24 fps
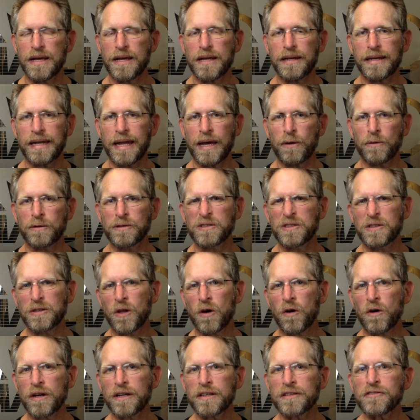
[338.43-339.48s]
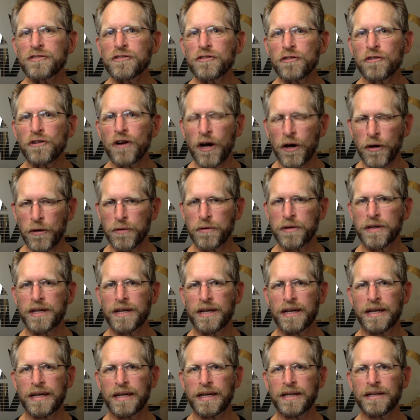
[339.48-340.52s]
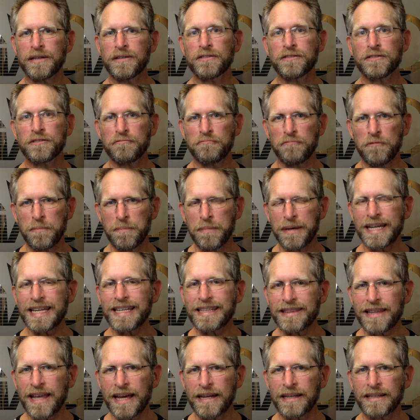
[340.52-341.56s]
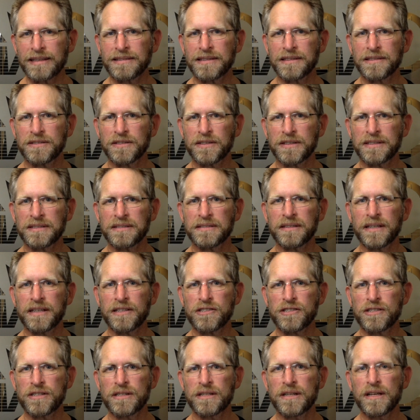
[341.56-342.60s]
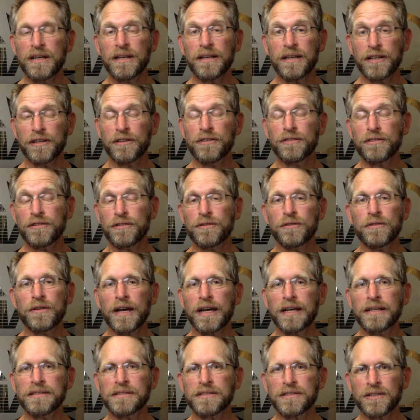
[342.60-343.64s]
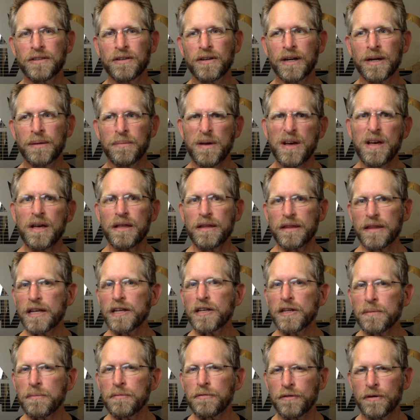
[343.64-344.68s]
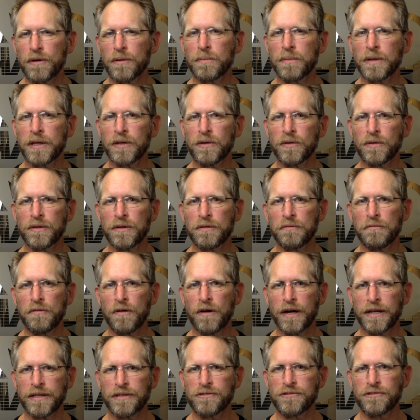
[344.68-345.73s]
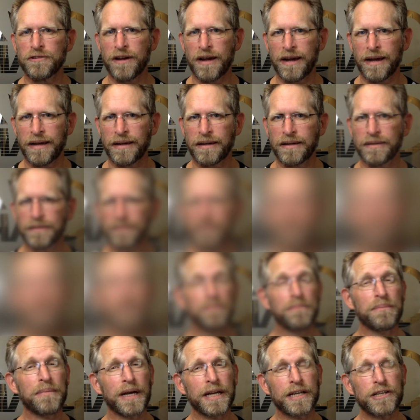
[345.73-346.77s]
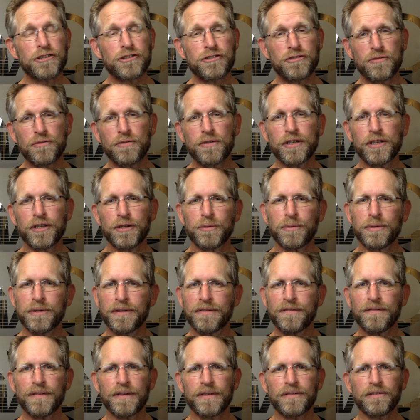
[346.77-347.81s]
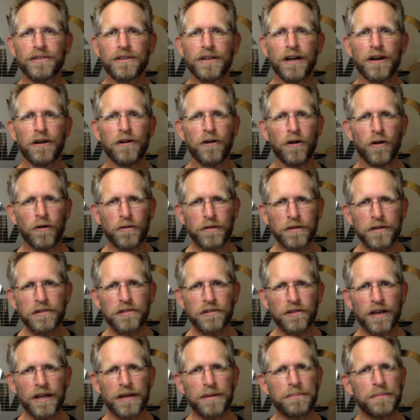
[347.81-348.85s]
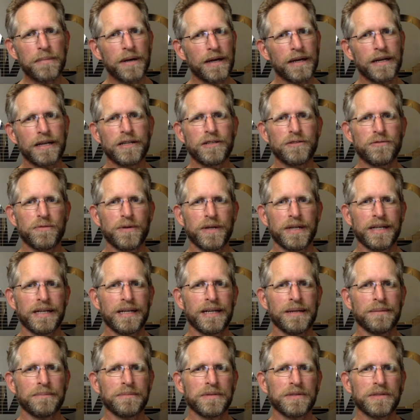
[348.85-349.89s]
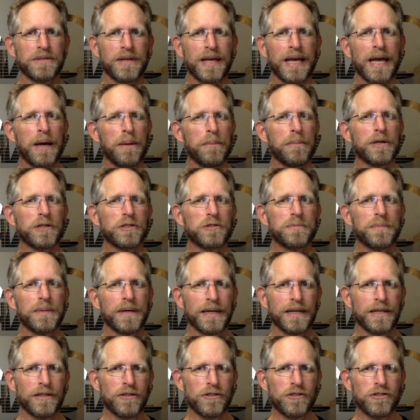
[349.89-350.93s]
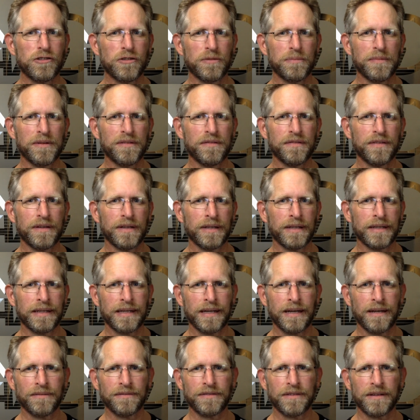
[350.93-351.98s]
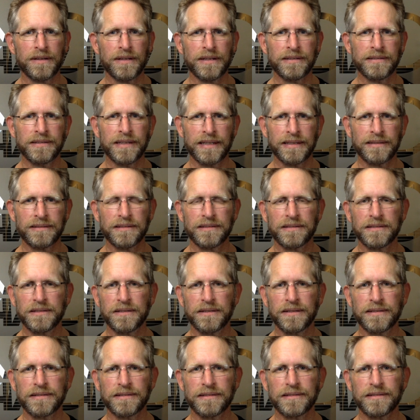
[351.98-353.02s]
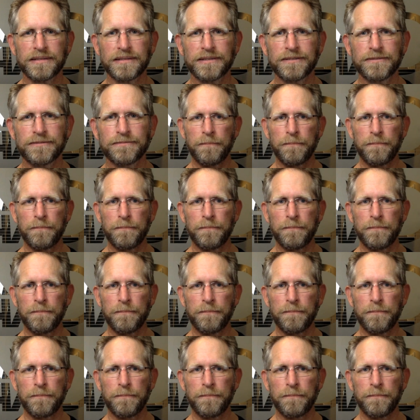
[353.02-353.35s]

Now, as long as you're okay to repeat that exercise session in 2 days' time, then you're probably on the right track. And make sure you and your physio are on the same page when it comes to how much pain you should be feeling after these exercises.